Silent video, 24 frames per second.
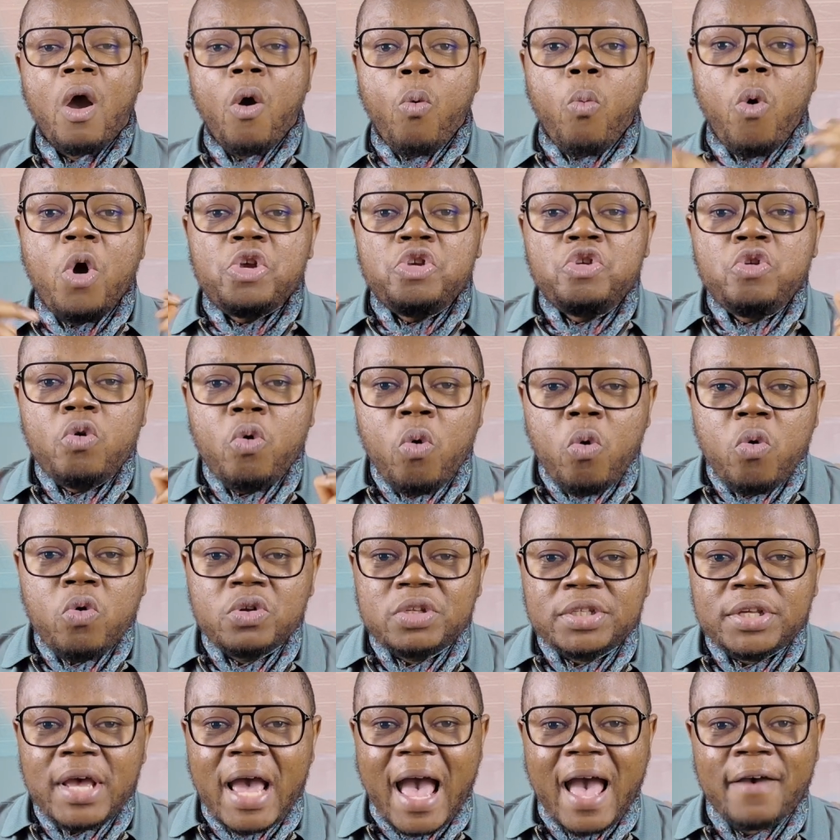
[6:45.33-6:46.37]
What you
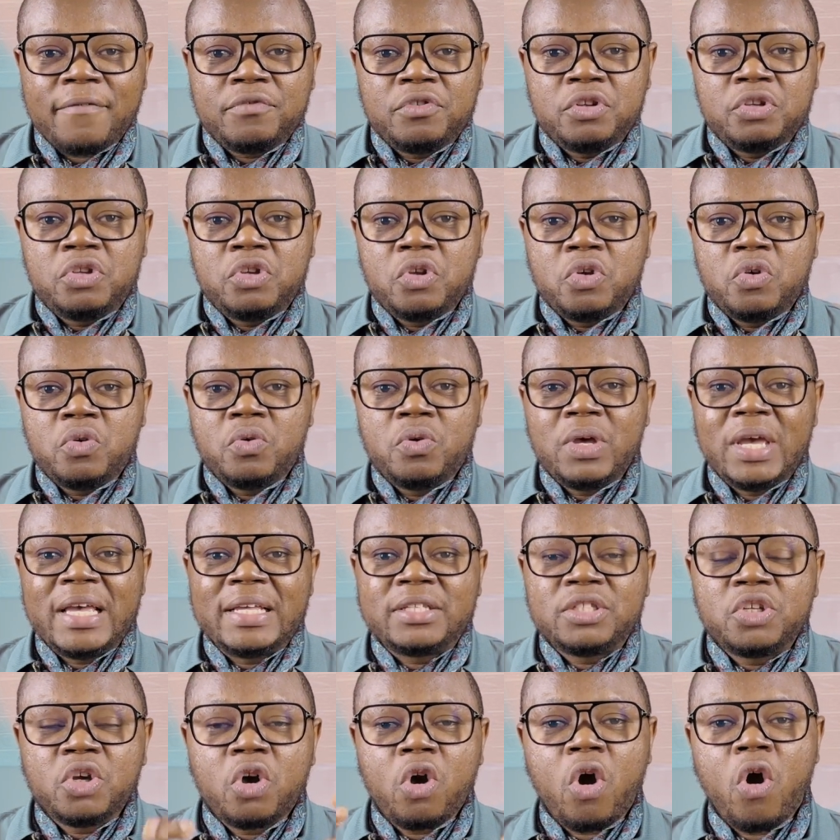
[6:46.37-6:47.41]
also have to do is
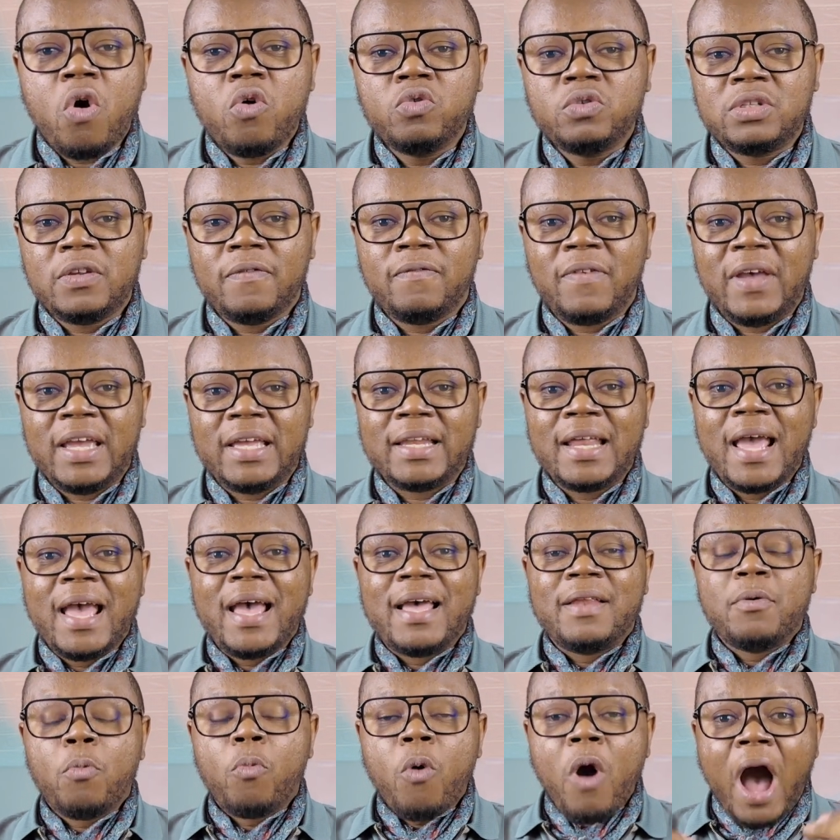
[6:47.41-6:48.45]
to cultivate
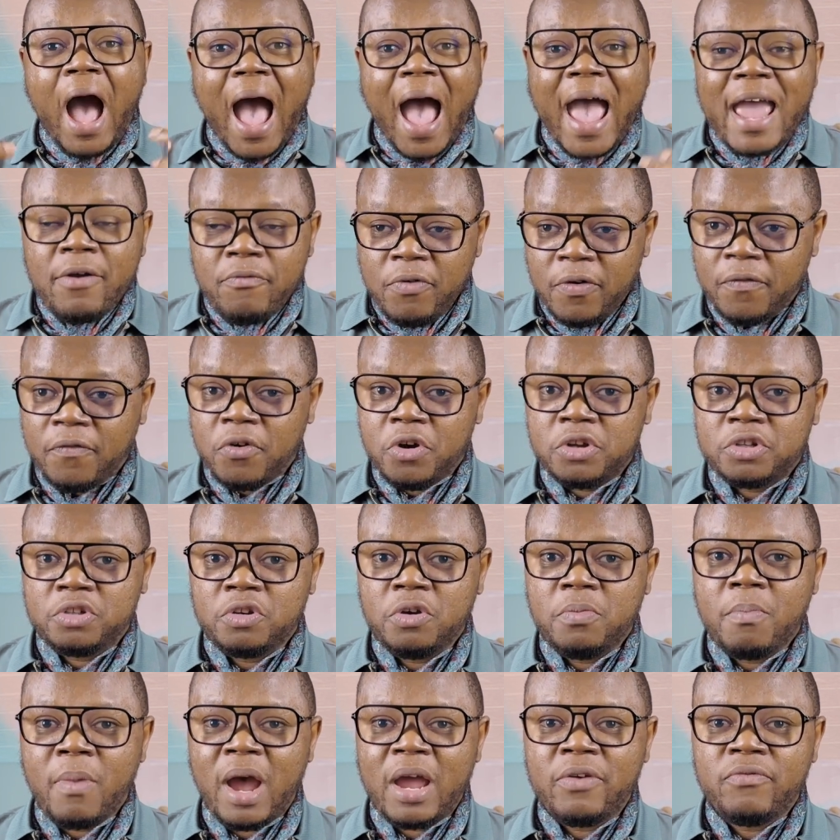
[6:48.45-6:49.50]
what I refer to
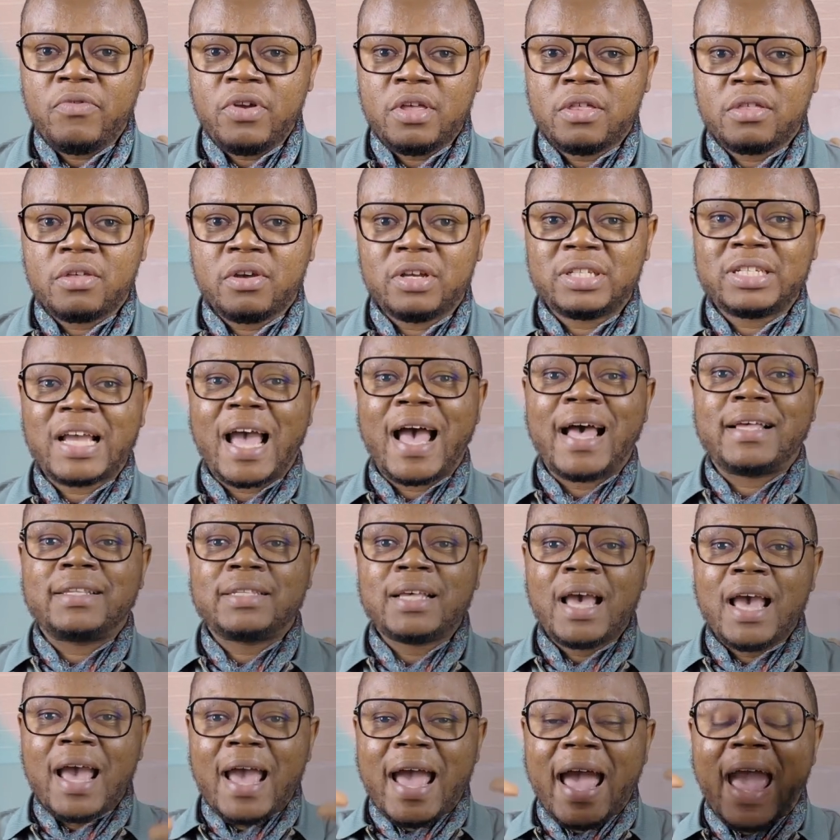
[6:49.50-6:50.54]
in my research as
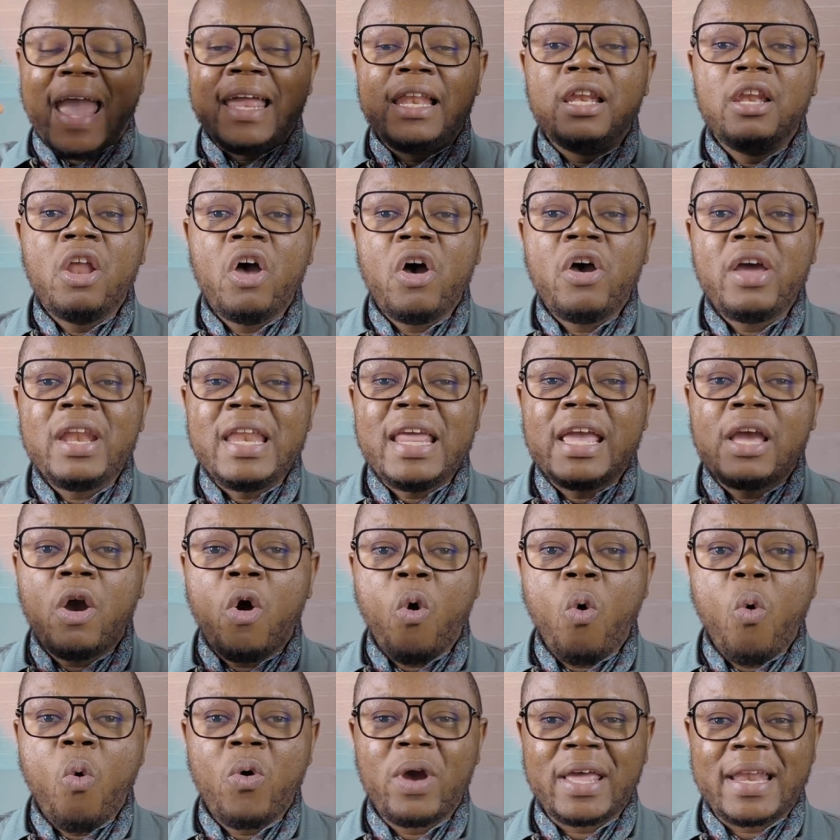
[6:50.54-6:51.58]
a learning
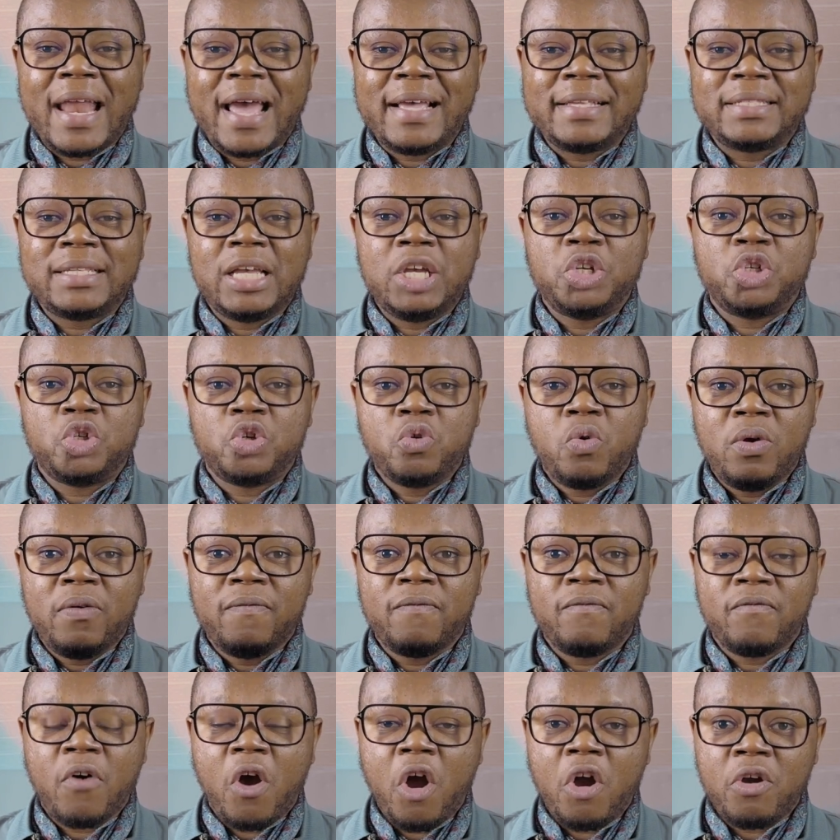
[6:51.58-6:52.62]
organizational
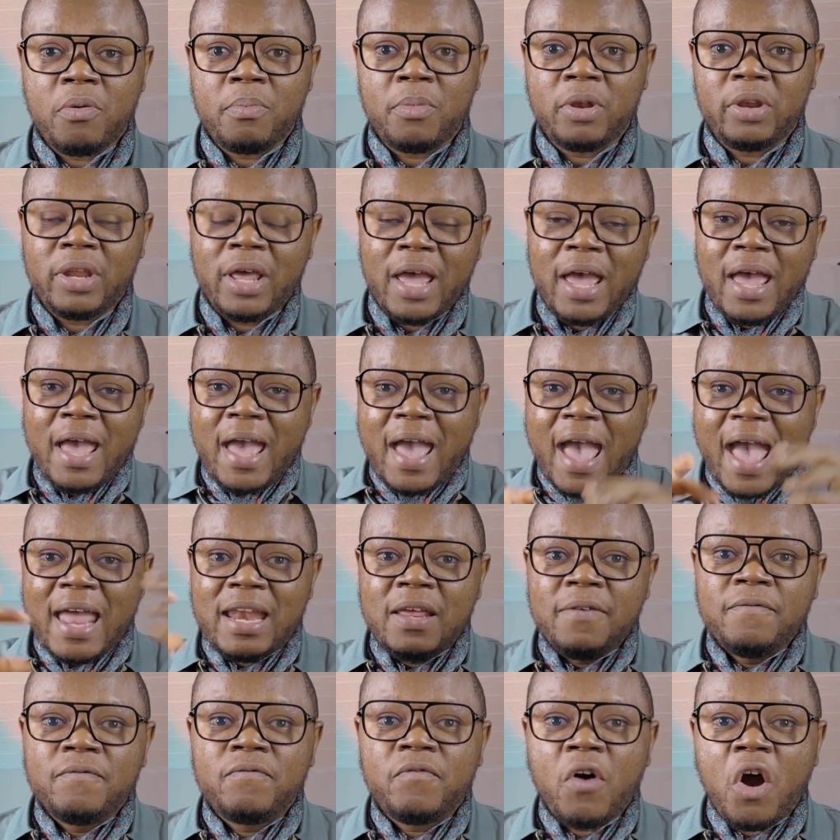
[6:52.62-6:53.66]
environment, an
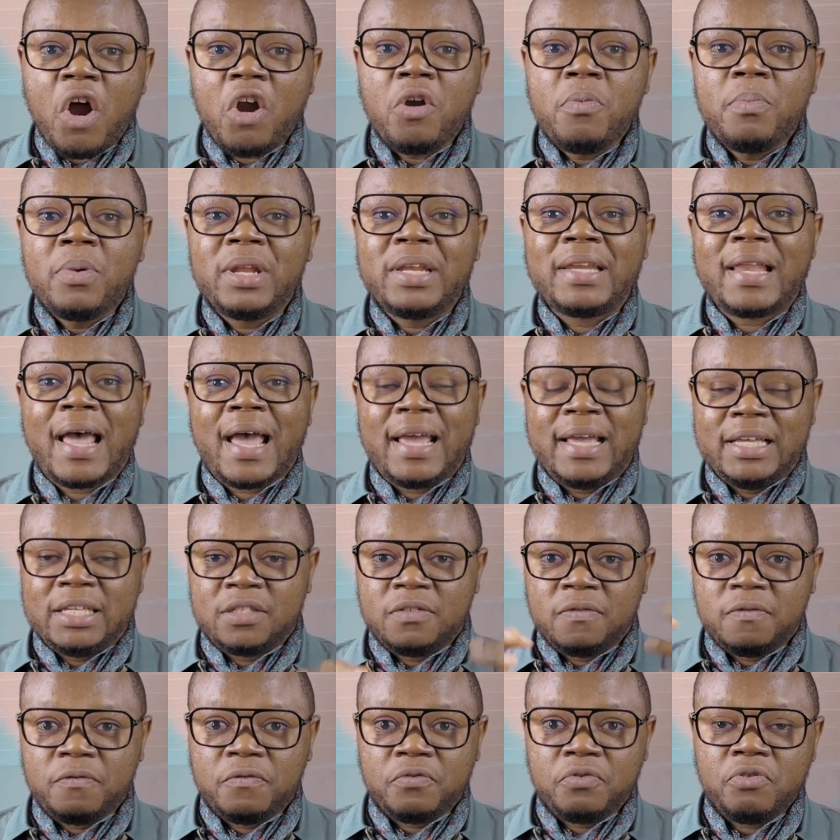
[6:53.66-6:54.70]
environment that is
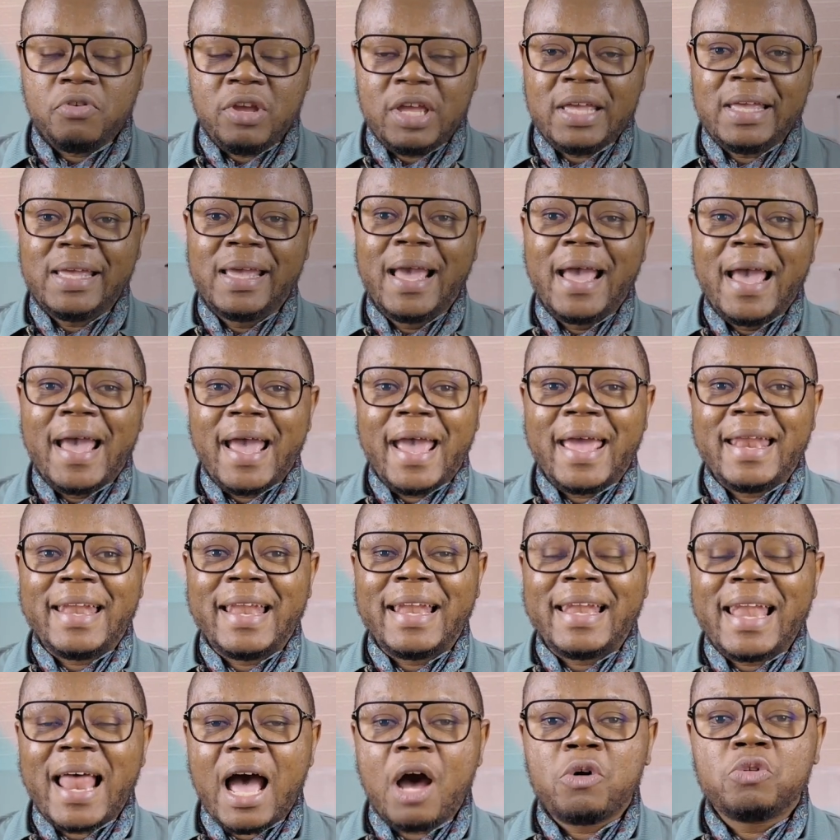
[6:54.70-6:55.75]
free and
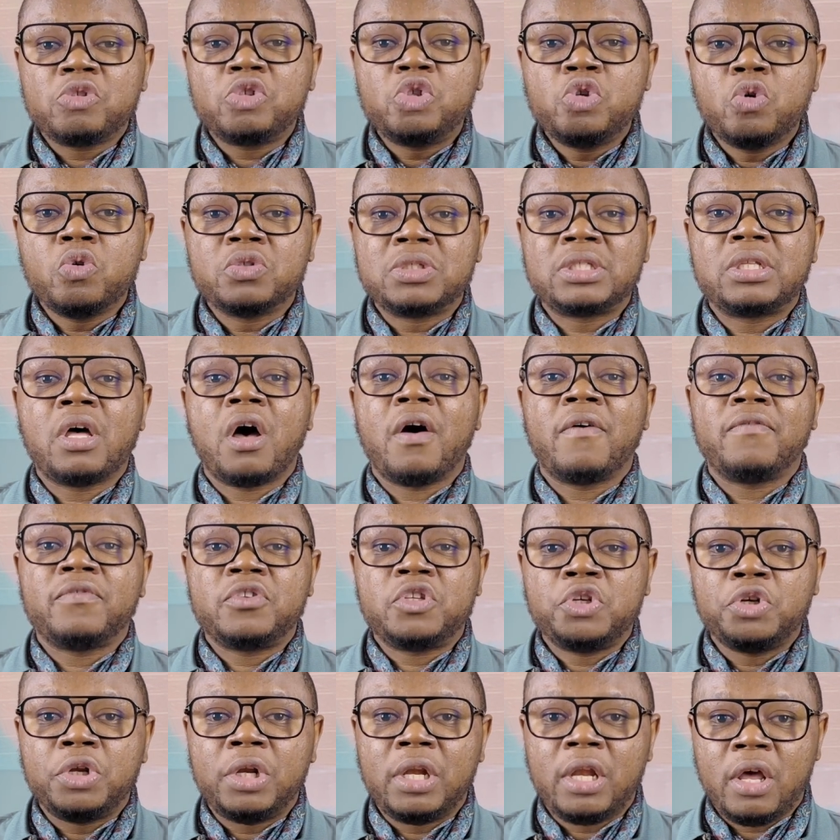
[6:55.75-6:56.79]
allows your staff
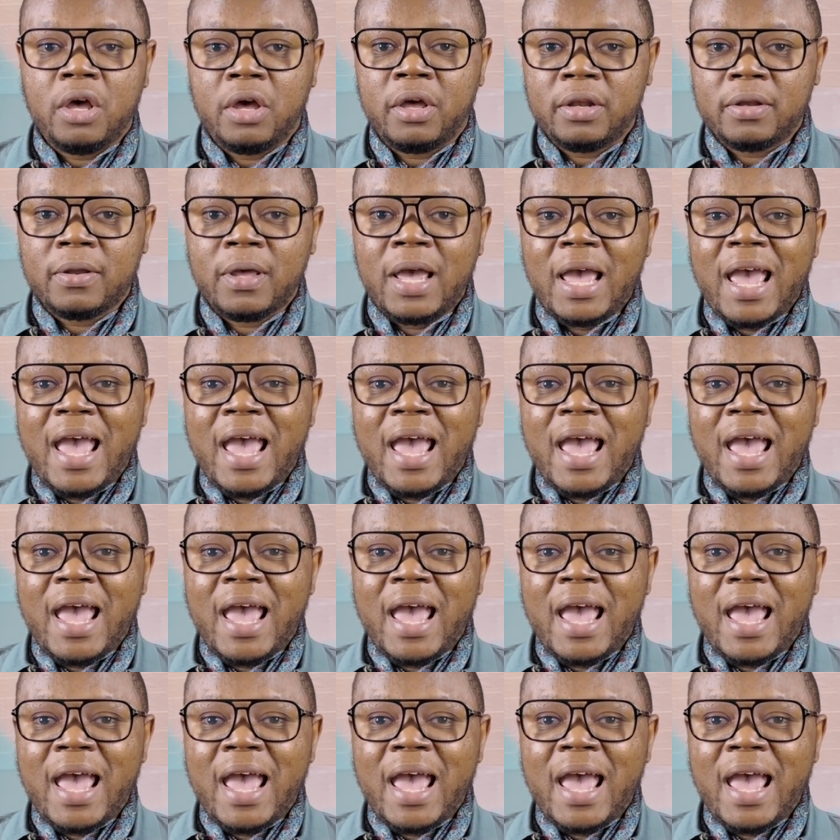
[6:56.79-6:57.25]
to learn.